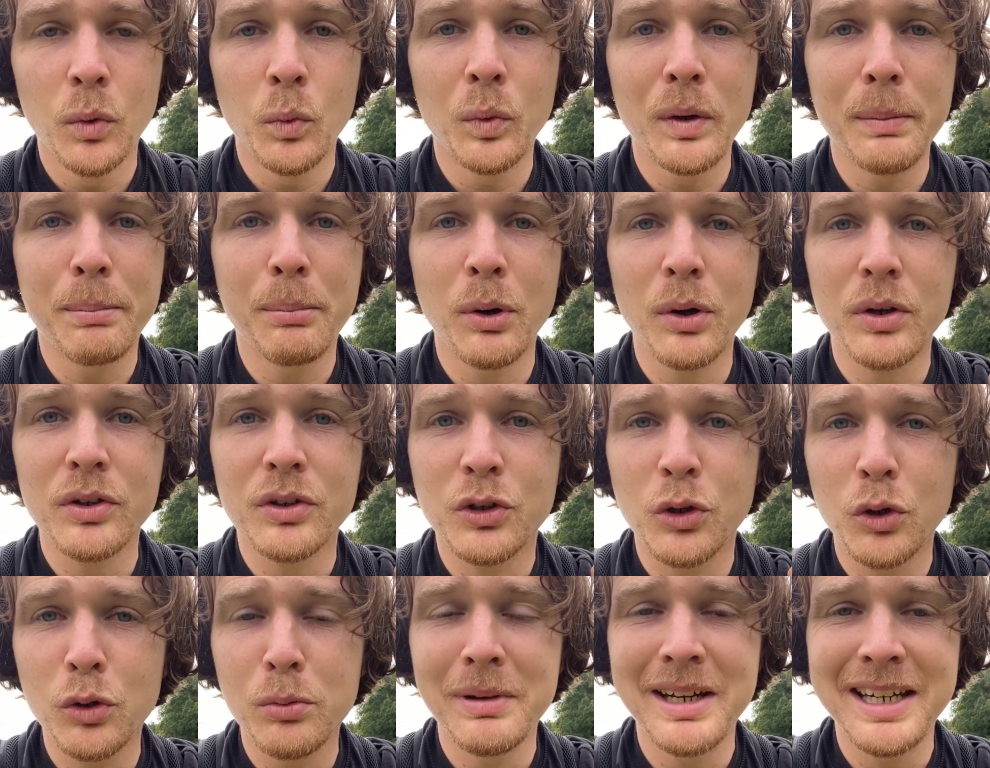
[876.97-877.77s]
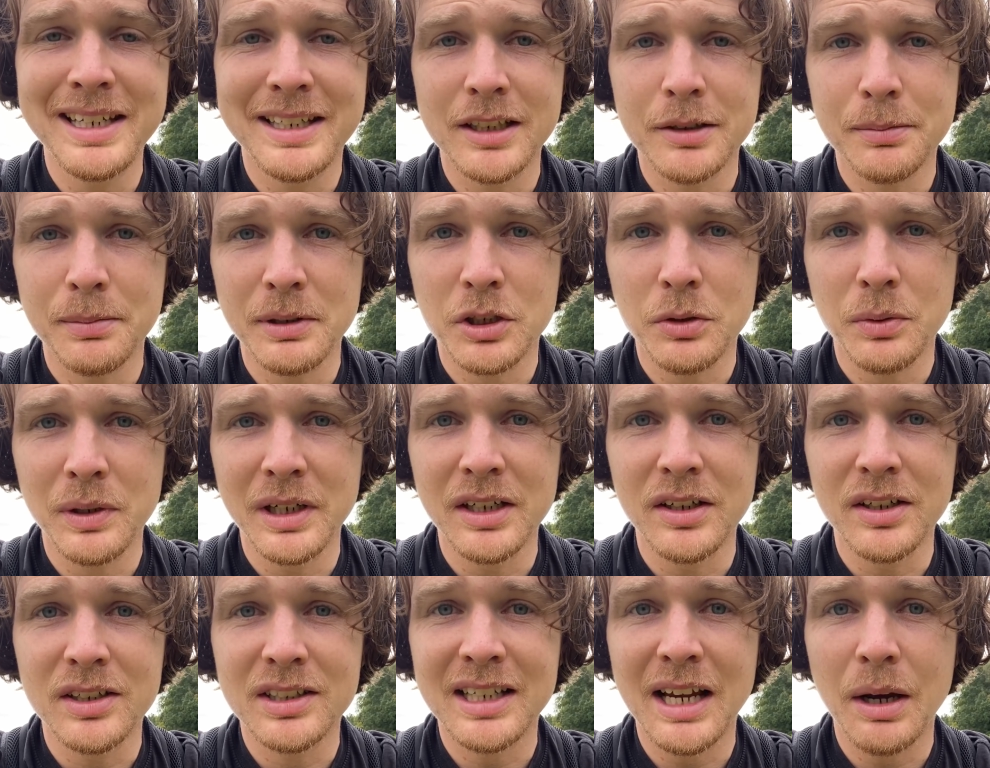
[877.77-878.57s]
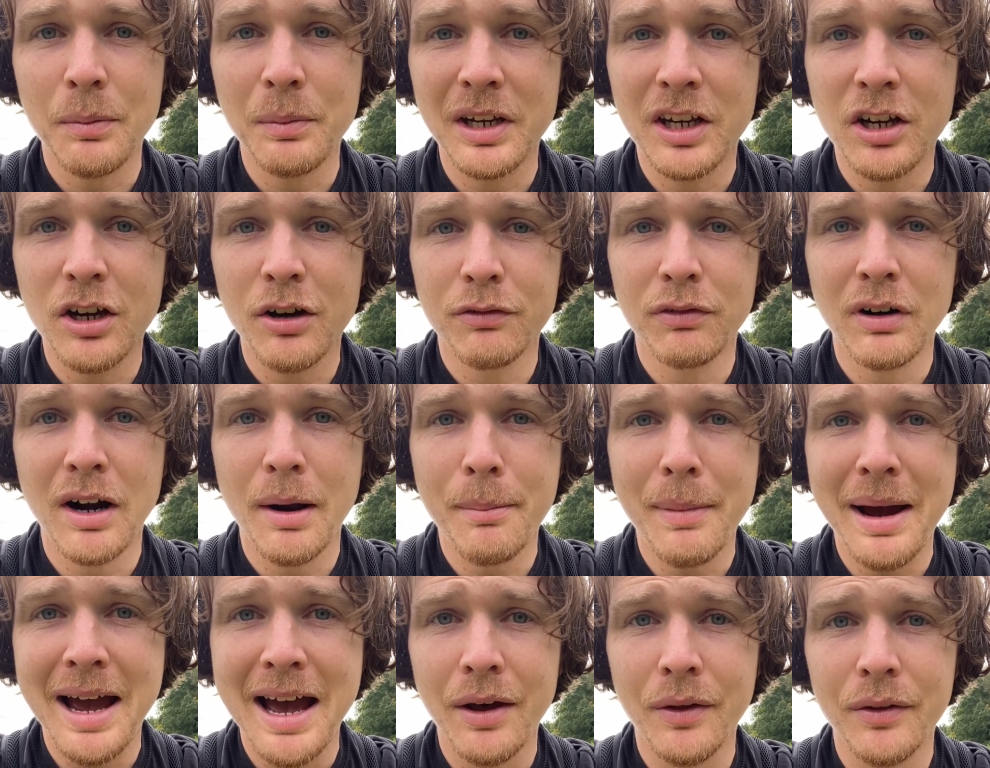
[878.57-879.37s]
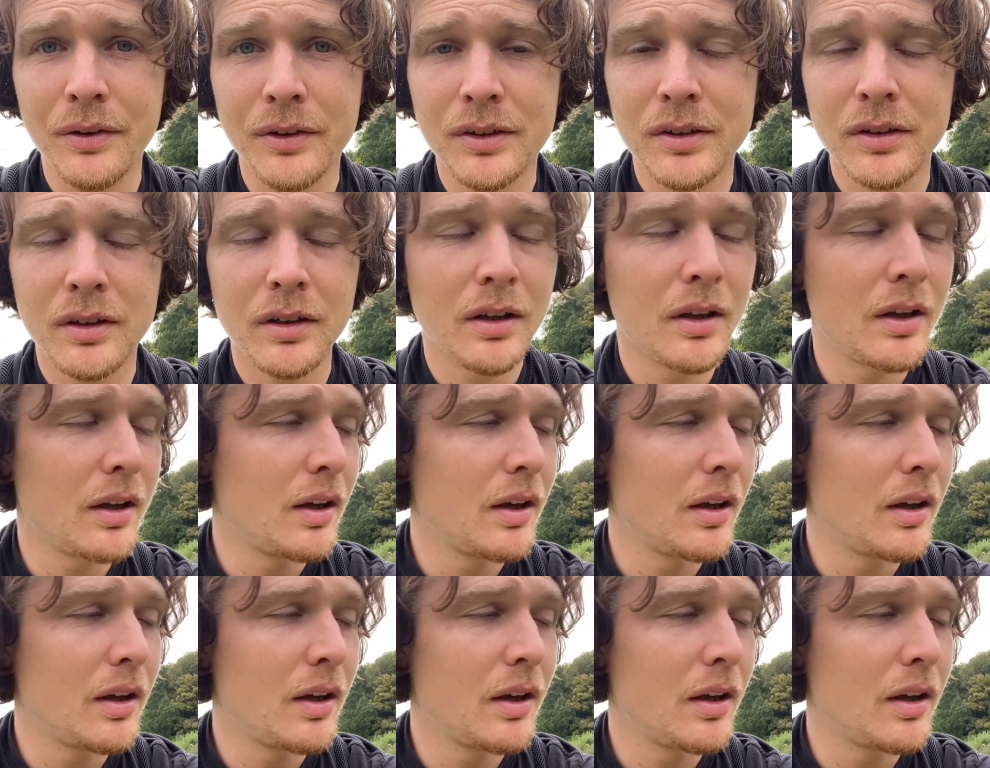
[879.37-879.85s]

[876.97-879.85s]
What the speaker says: We put 2 meters between us and we cover our mouths.